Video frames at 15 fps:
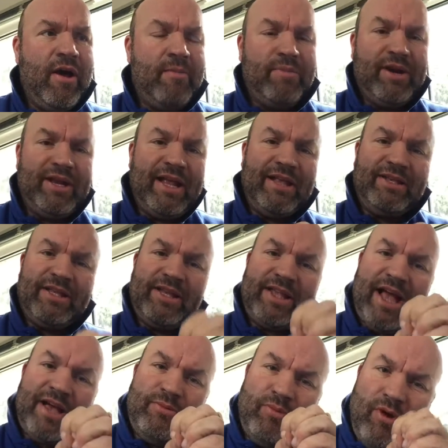But at the end of the
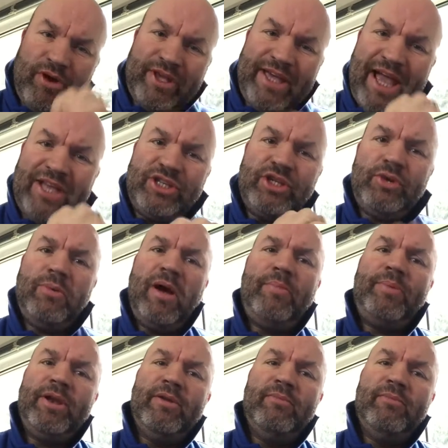day, what gets you up in